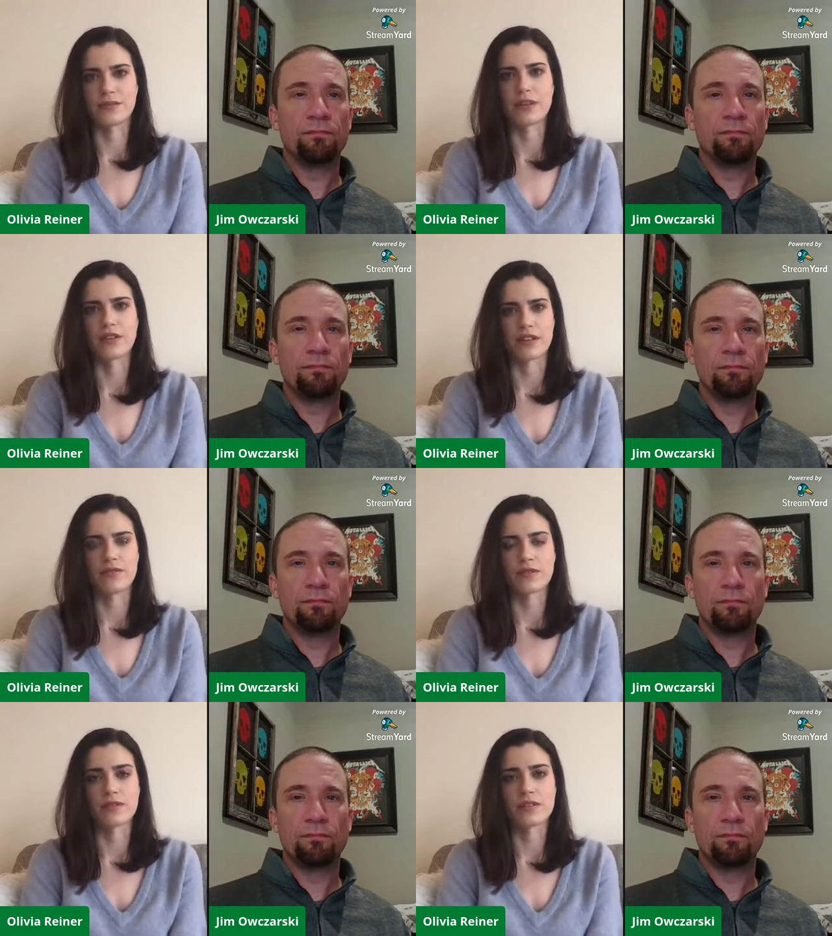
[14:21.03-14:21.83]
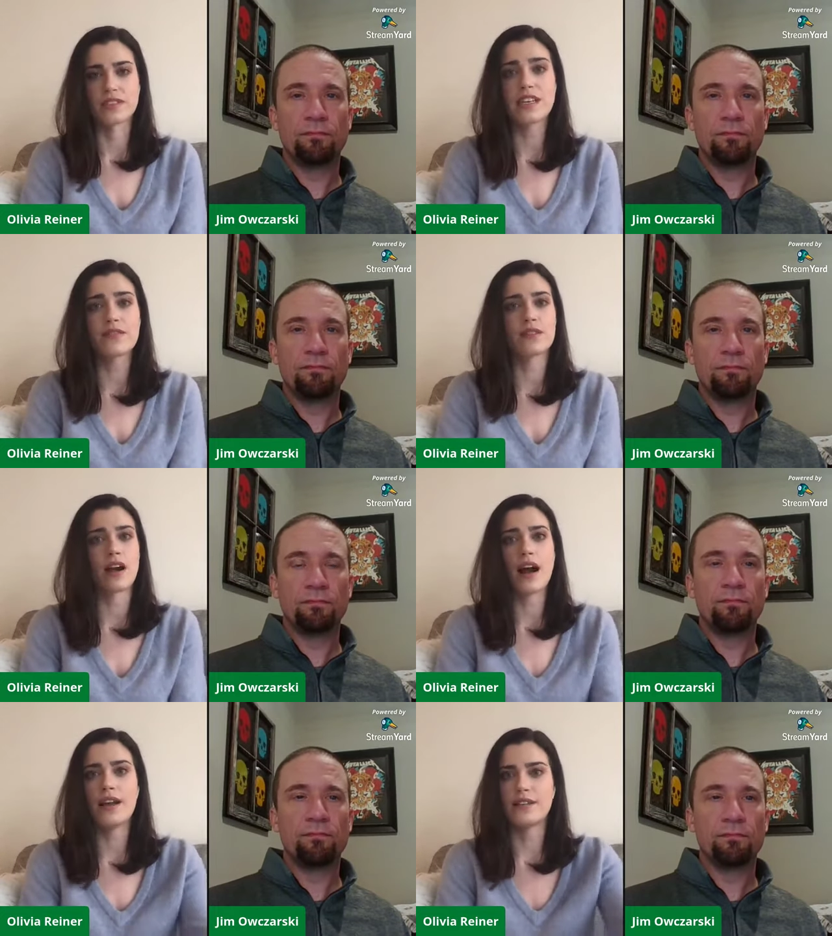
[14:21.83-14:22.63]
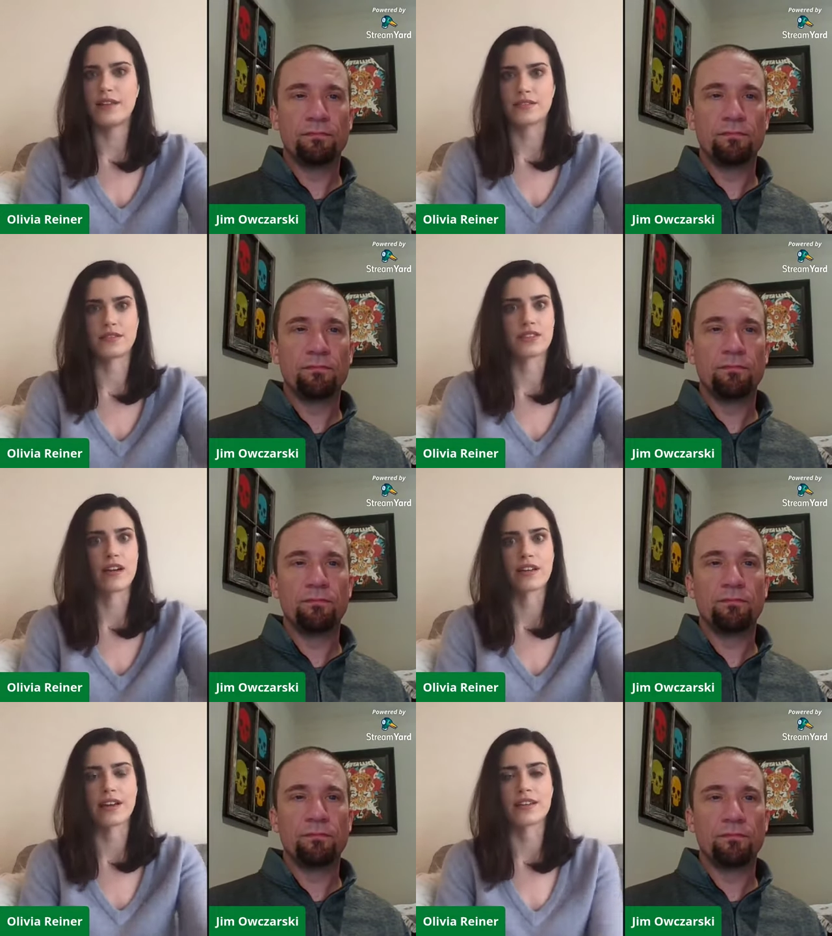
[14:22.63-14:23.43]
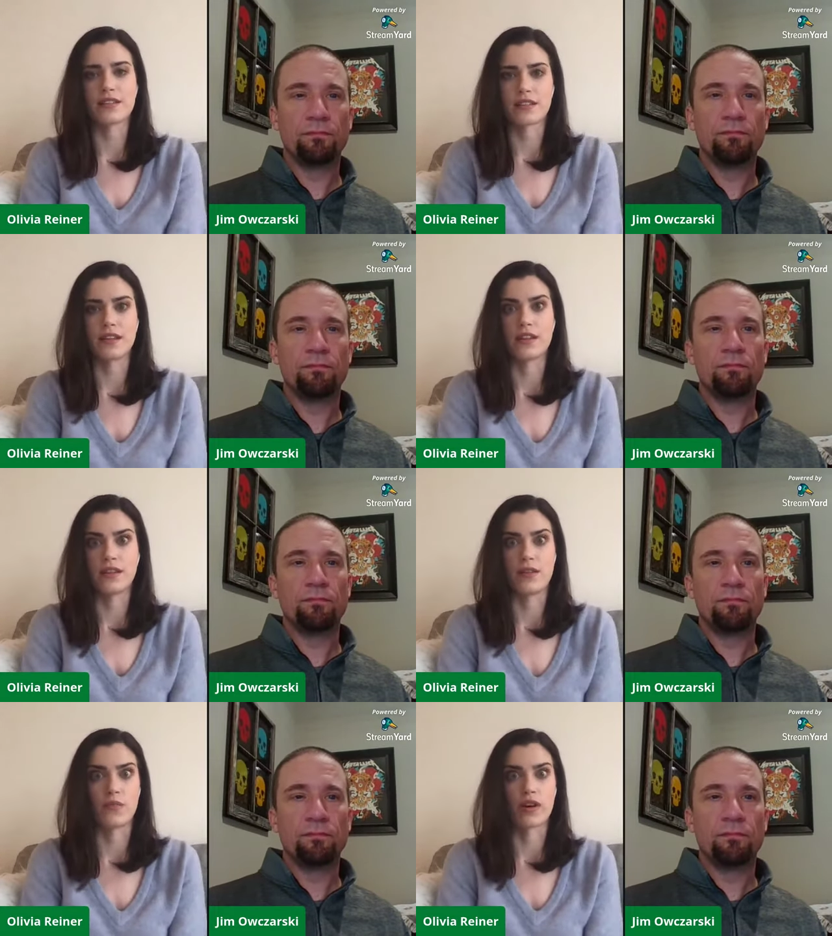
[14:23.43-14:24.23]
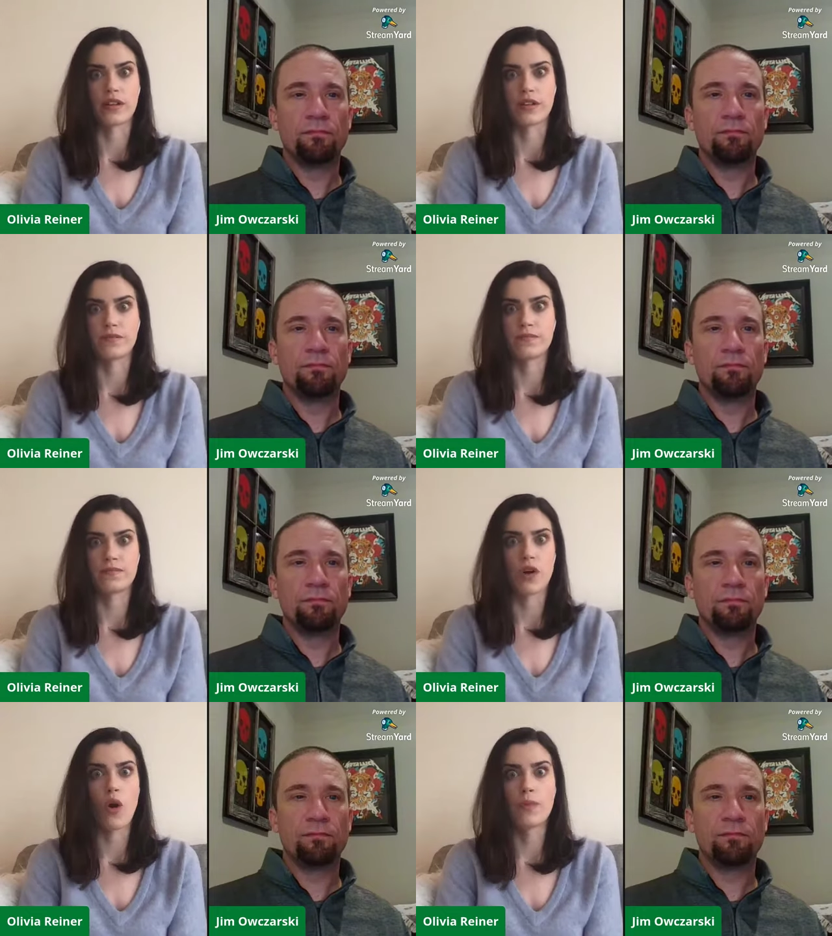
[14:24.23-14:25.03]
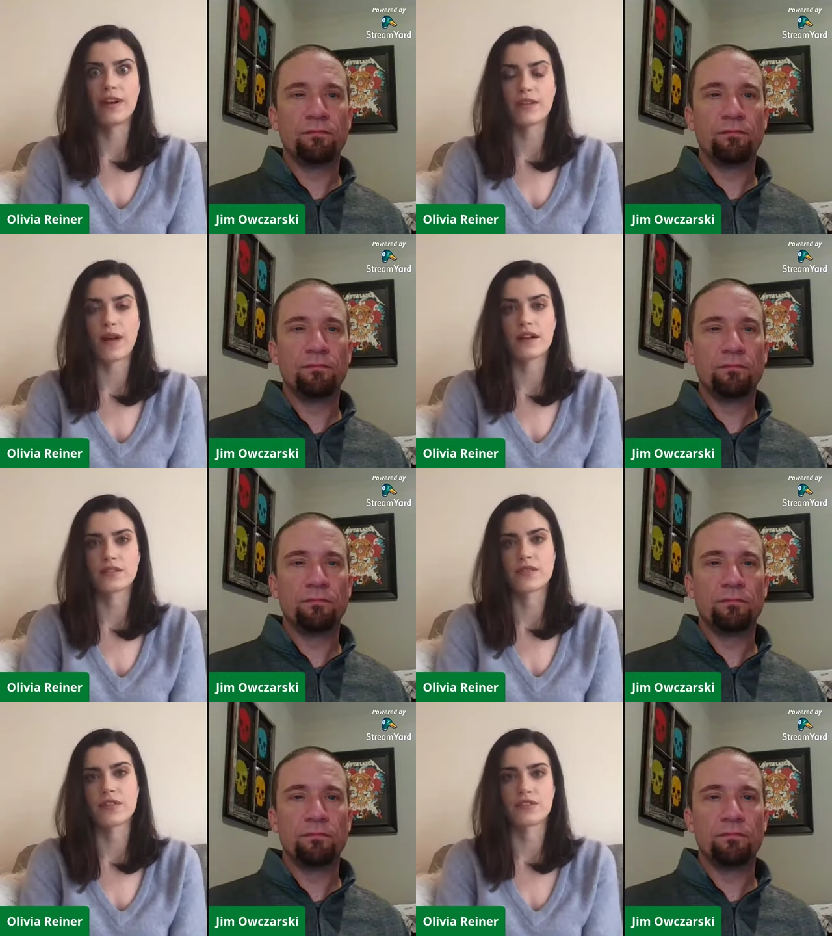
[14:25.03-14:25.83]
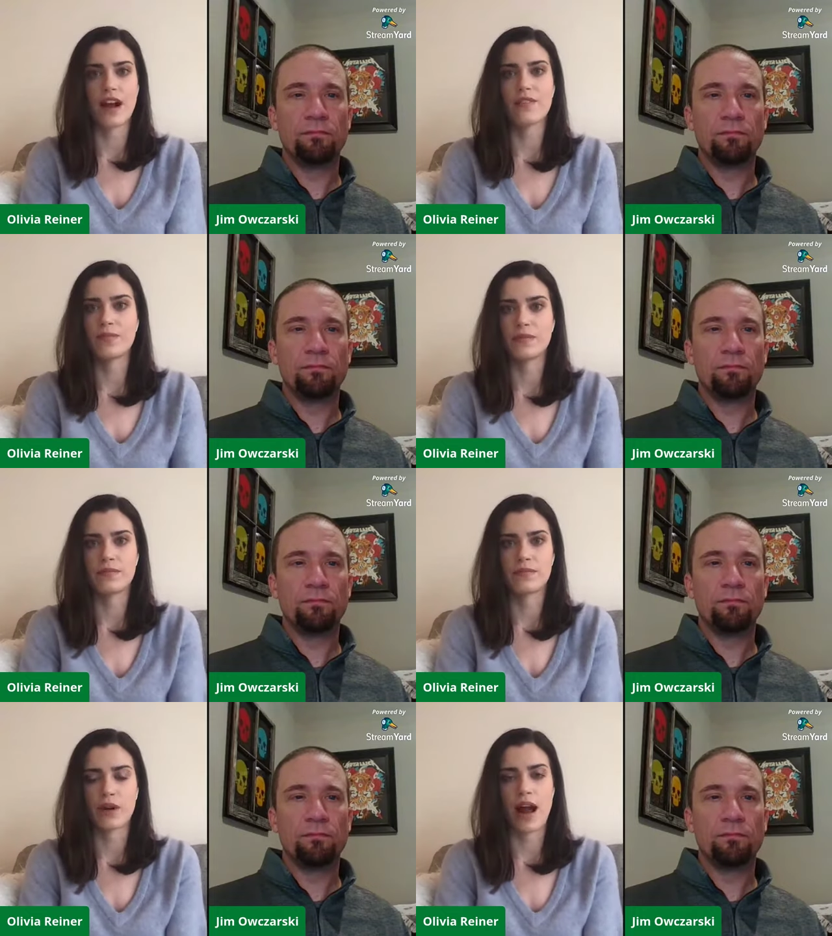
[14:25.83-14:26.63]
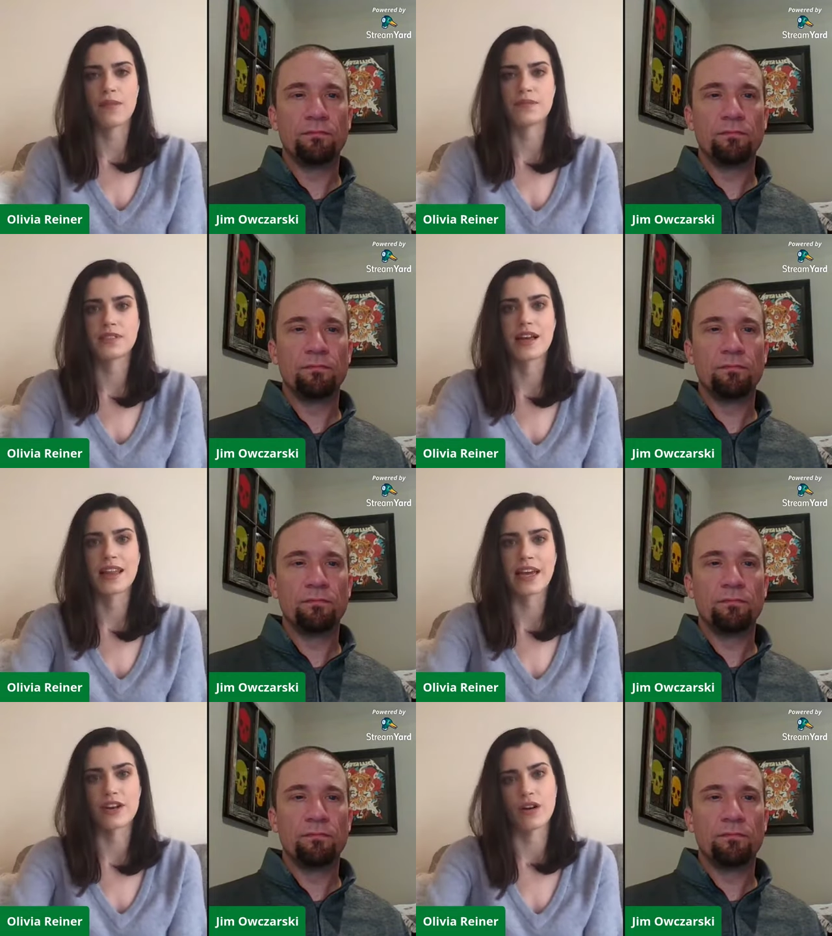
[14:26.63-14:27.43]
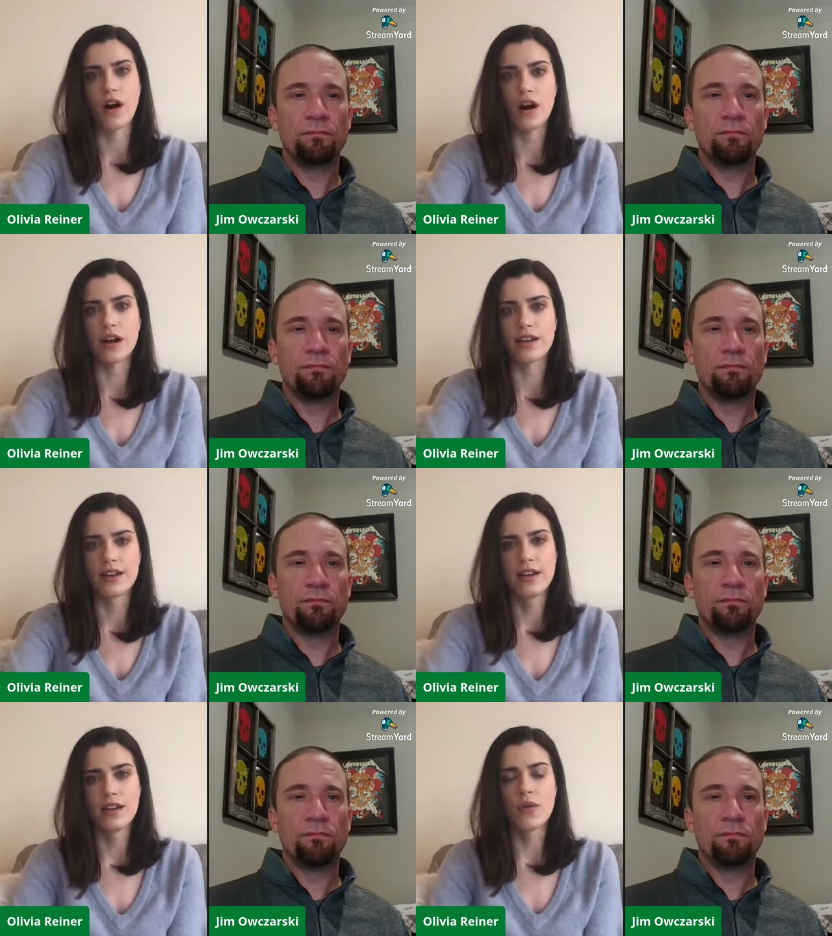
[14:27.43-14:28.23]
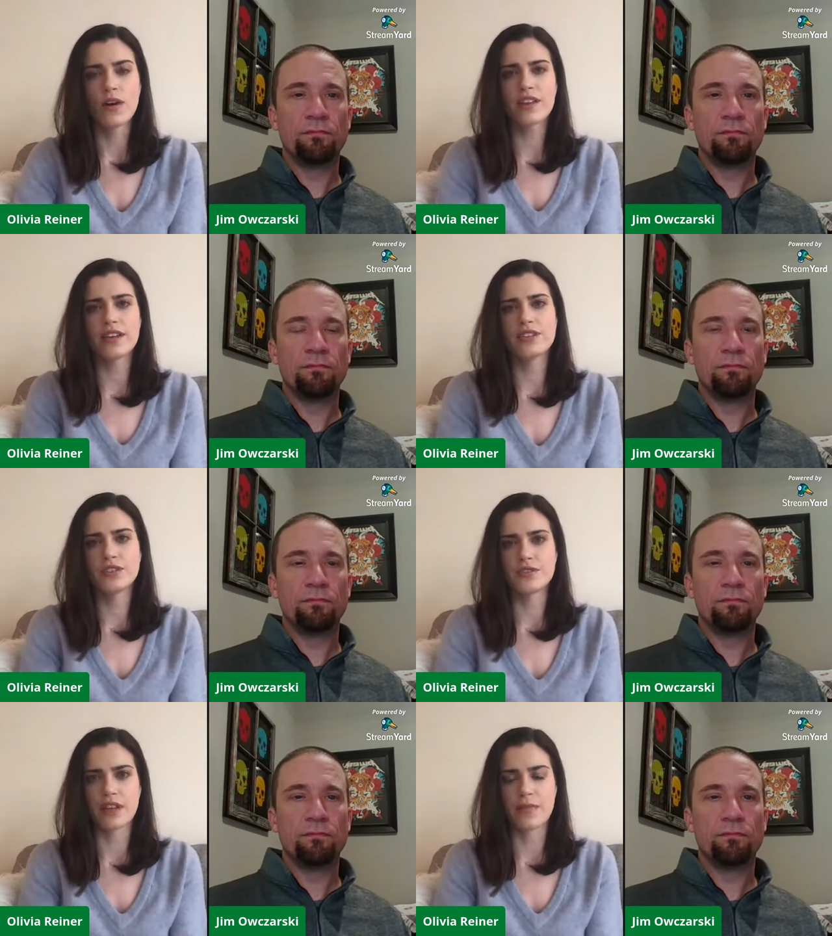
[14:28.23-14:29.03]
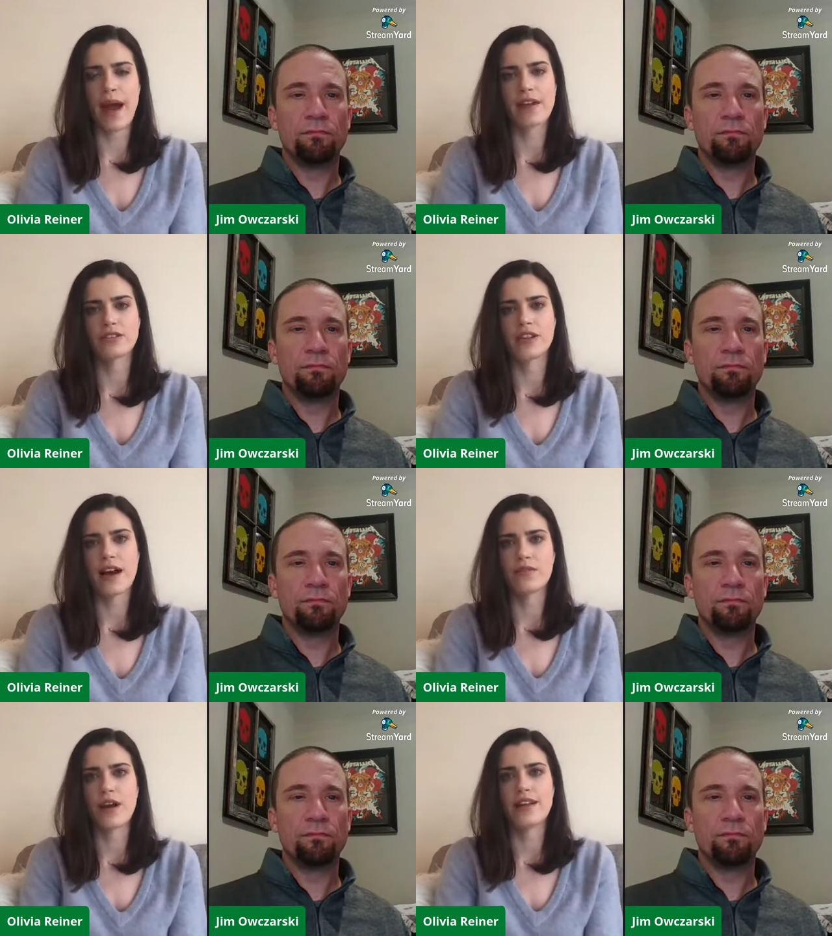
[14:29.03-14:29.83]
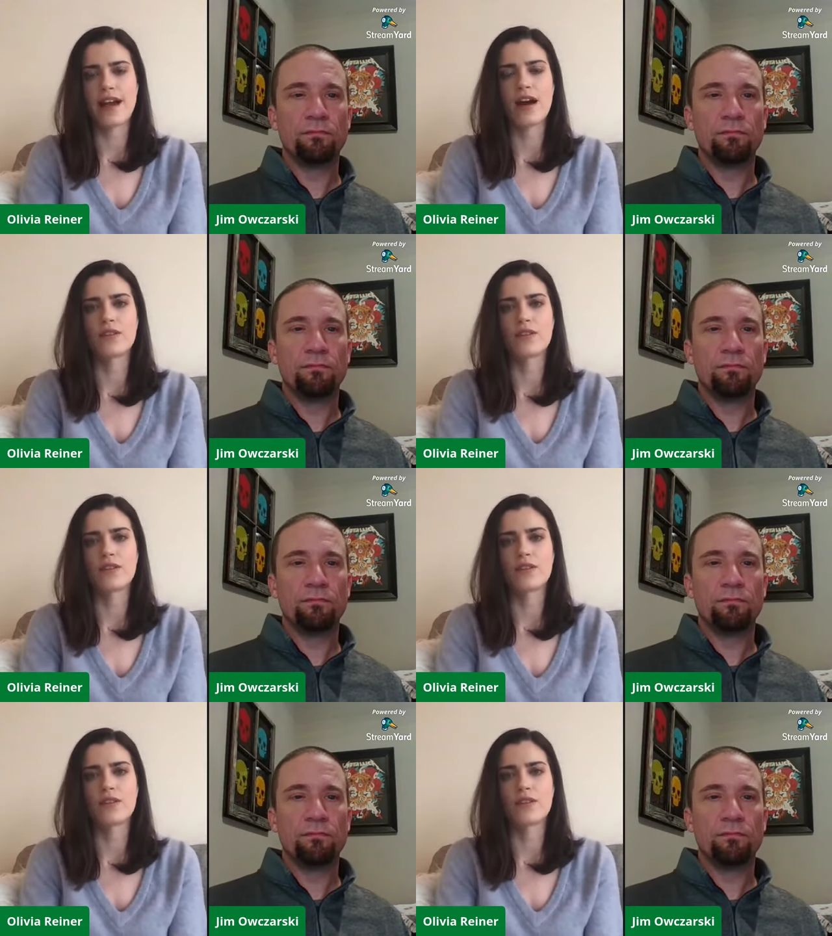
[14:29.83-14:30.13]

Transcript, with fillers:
Speaker 1: to be looking for a receiver, not necessarily in, in one of the opening rounds of the draft, but perhaps later on. One of the issues that the Packers have right now,